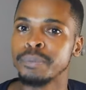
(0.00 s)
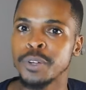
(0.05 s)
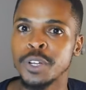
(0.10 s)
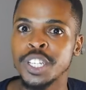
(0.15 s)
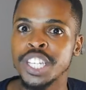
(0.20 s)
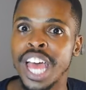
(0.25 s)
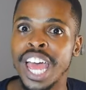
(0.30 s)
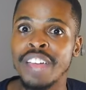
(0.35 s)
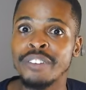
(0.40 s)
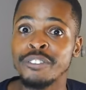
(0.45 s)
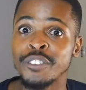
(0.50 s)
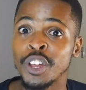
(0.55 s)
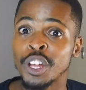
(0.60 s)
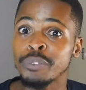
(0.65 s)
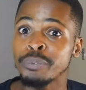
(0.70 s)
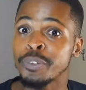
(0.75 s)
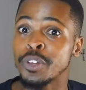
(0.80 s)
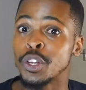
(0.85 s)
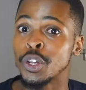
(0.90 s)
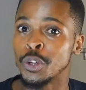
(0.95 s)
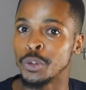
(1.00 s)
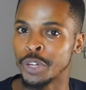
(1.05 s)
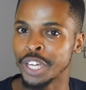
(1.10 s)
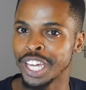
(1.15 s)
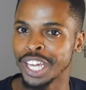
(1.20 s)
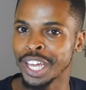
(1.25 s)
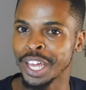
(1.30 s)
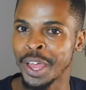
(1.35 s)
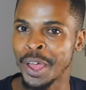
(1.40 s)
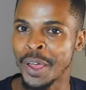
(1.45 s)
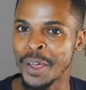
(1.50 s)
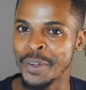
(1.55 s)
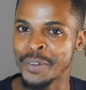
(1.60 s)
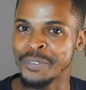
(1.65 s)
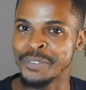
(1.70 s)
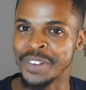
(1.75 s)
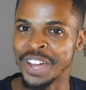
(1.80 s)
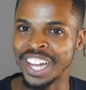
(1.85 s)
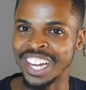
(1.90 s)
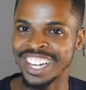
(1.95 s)
because I have not been looking,
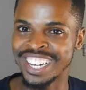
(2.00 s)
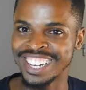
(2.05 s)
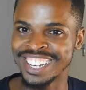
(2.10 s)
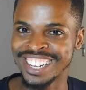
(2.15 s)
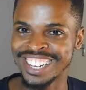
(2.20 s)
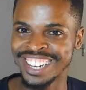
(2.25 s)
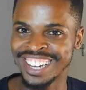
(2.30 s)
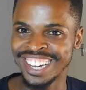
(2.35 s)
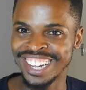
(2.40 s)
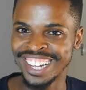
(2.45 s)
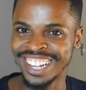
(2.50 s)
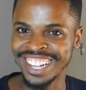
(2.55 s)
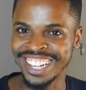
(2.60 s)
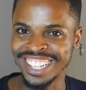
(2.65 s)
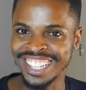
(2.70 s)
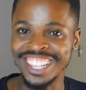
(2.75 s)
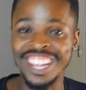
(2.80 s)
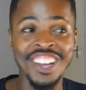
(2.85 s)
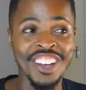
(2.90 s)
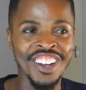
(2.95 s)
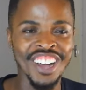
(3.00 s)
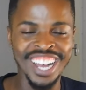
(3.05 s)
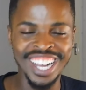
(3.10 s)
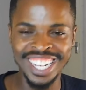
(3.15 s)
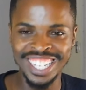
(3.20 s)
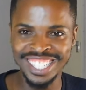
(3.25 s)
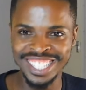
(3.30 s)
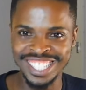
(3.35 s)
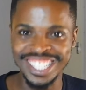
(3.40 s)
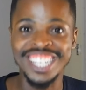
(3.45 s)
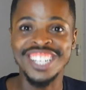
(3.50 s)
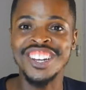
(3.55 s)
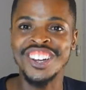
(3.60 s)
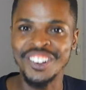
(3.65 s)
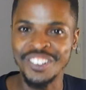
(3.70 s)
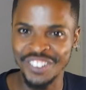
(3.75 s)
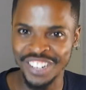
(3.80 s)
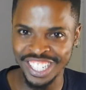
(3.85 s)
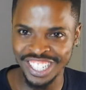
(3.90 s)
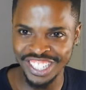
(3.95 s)
but there are eyes that
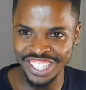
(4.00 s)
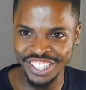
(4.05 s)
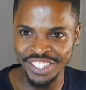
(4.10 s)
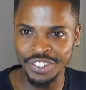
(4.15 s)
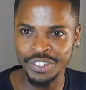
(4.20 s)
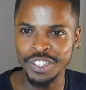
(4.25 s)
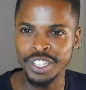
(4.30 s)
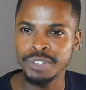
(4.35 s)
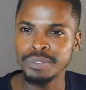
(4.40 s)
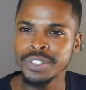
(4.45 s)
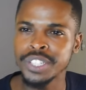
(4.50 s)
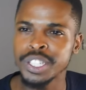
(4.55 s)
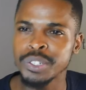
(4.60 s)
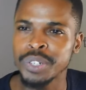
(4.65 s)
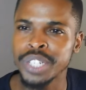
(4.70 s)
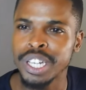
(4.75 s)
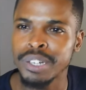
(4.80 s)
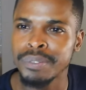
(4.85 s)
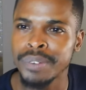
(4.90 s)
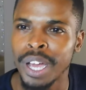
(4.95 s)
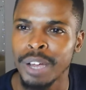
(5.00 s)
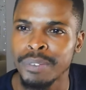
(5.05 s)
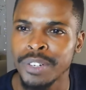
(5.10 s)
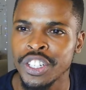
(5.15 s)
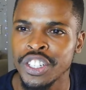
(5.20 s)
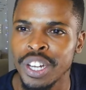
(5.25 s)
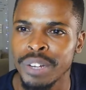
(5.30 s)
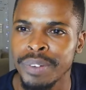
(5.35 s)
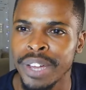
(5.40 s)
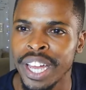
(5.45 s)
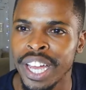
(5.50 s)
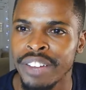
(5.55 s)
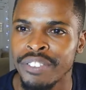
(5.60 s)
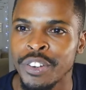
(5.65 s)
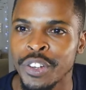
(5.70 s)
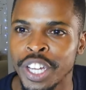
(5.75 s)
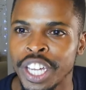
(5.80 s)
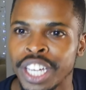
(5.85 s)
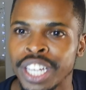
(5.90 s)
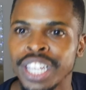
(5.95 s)
are watching you. Let me see how much time I have.
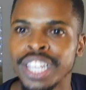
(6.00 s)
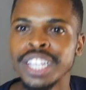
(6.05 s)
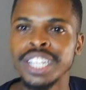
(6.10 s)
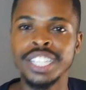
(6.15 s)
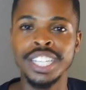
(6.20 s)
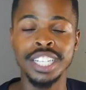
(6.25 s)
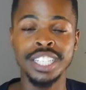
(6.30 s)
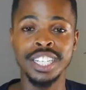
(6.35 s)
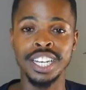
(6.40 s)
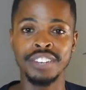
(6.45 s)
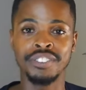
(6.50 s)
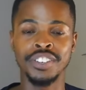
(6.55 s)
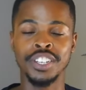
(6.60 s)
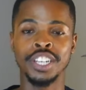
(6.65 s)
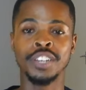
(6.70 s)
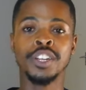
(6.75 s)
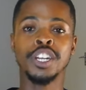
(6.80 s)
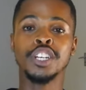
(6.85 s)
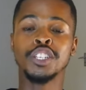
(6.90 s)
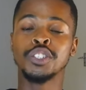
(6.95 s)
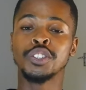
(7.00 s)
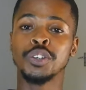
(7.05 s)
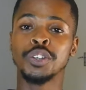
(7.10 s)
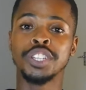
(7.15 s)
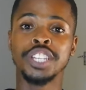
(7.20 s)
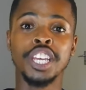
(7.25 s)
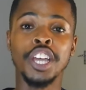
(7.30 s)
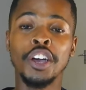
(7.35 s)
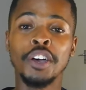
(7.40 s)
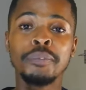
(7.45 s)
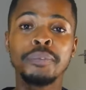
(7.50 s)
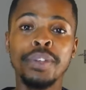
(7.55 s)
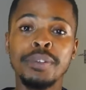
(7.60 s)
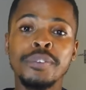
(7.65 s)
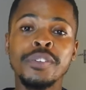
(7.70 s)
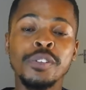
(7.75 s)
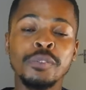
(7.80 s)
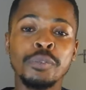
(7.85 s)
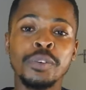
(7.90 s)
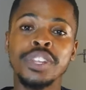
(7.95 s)
Okay, that's lovely. So there are
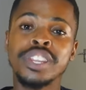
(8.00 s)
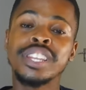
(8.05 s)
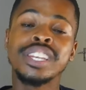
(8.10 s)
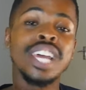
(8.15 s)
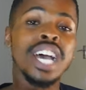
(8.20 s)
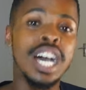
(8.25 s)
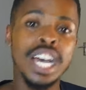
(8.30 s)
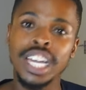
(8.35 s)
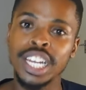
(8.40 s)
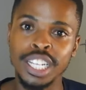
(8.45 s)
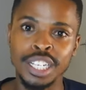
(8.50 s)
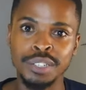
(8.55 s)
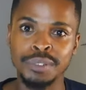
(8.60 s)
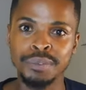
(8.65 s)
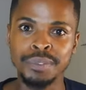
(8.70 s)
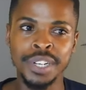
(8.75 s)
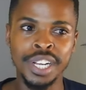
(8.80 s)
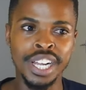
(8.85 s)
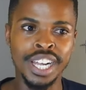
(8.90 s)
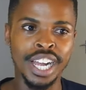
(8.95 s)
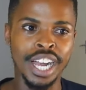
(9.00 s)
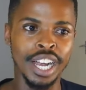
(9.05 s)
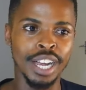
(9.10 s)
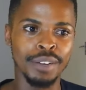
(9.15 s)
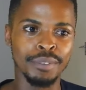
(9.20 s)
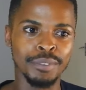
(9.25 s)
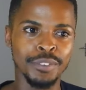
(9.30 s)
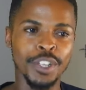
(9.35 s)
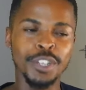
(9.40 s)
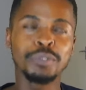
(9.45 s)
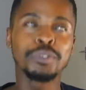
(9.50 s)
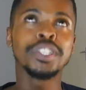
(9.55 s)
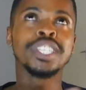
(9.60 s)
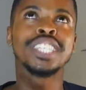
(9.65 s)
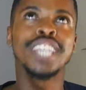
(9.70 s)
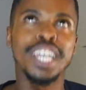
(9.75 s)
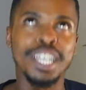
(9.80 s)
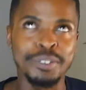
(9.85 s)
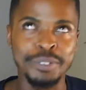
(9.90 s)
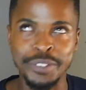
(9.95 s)
people with time, not with
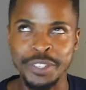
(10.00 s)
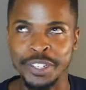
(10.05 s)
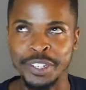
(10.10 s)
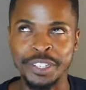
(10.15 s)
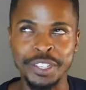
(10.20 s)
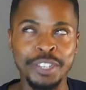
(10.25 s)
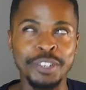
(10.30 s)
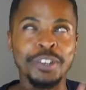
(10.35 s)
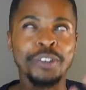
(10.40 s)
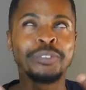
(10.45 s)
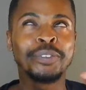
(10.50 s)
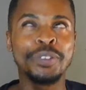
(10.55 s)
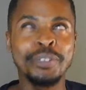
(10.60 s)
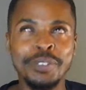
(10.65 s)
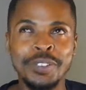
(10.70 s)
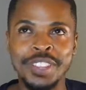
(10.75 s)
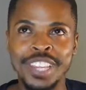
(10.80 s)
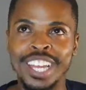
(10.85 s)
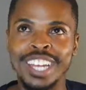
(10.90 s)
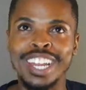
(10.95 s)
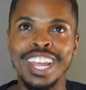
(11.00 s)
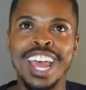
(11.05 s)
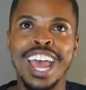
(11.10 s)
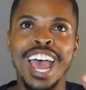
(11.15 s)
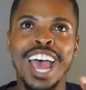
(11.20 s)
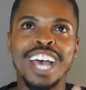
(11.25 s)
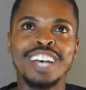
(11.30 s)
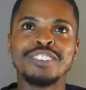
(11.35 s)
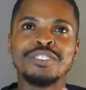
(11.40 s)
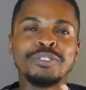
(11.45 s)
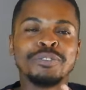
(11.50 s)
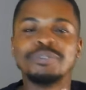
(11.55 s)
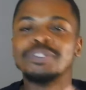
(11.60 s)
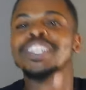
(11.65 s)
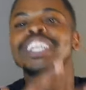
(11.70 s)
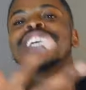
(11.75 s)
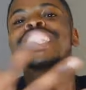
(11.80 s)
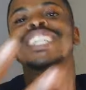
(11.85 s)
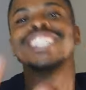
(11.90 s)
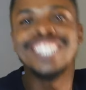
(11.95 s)
time, sorry. There are people that have
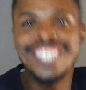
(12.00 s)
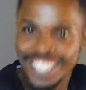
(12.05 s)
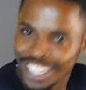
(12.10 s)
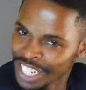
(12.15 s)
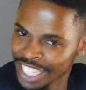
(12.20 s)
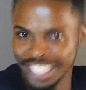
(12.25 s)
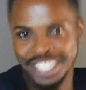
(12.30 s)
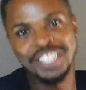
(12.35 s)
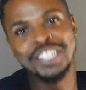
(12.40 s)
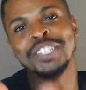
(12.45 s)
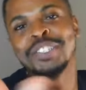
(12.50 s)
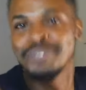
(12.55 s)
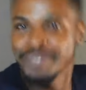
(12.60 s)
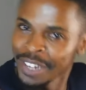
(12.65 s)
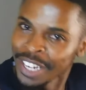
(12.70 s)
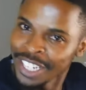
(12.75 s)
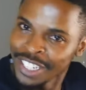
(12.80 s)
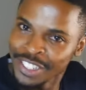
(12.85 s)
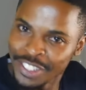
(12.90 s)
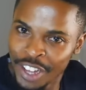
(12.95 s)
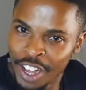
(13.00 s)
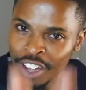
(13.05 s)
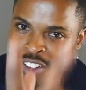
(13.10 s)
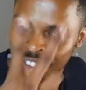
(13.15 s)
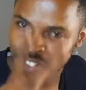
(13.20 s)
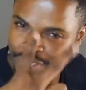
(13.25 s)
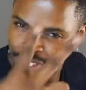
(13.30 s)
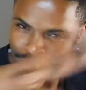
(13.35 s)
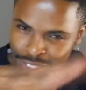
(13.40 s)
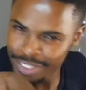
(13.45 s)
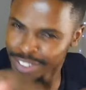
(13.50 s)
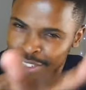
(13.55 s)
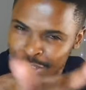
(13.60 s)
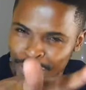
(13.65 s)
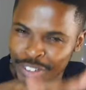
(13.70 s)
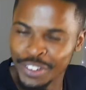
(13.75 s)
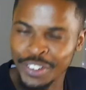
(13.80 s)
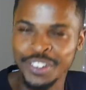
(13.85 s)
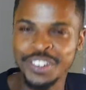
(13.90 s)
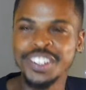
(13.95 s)
been in a space of,
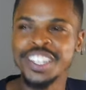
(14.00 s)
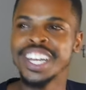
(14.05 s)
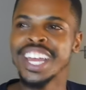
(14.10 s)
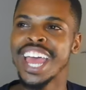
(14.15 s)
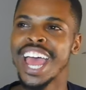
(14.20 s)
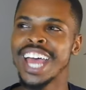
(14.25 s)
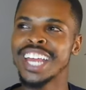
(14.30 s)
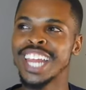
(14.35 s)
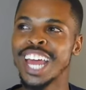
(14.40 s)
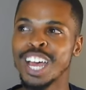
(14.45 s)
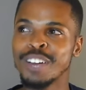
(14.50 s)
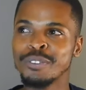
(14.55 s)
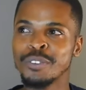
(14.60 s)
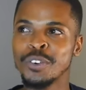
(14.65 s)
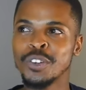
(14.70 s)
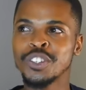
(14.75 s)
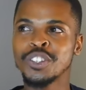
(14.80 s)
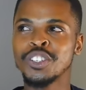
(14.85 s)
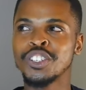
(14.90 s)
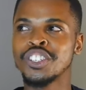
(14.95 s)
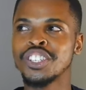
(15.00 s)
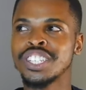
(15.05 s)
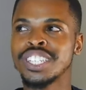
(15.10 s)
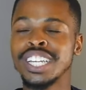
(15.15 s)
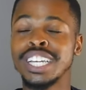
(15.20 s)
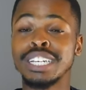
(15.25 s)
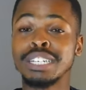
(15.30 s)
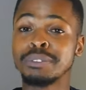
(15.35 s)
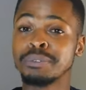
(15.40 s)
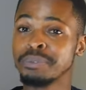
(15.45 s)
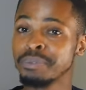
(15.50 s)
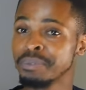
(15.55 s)
and I'm also just like,